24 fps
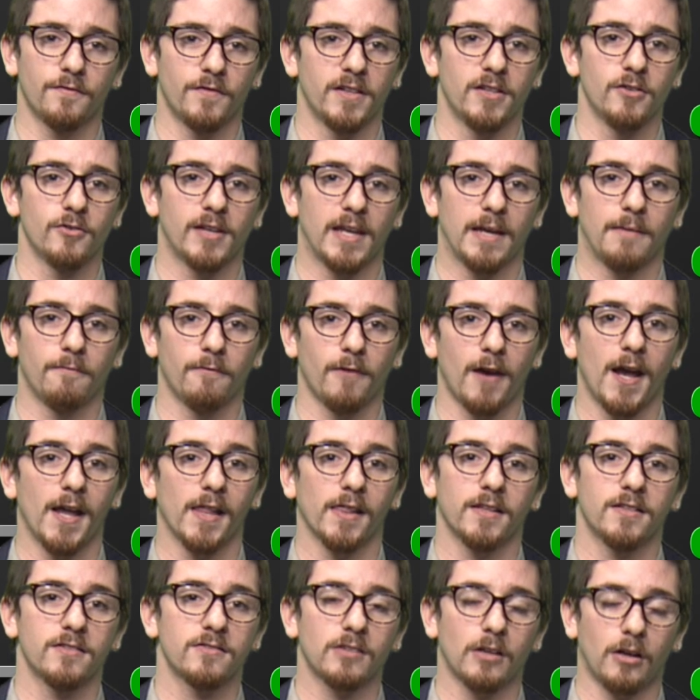video game
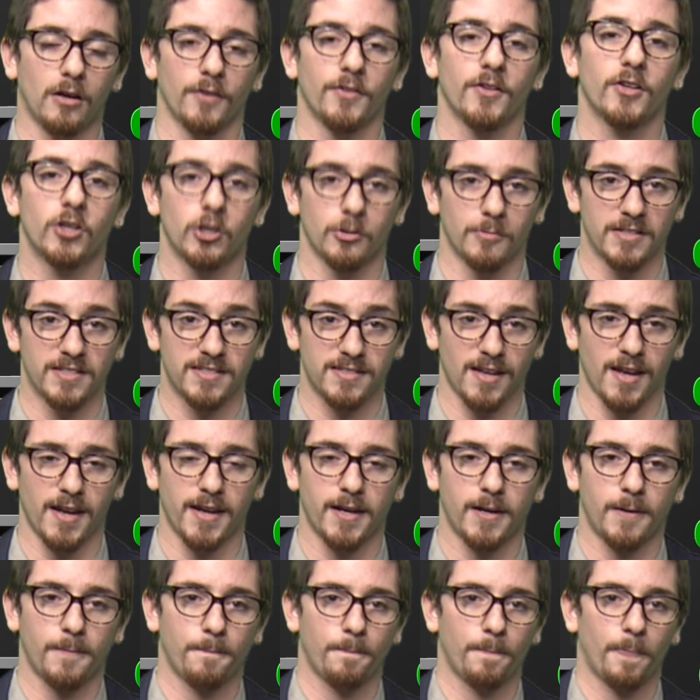violence on the human psyche.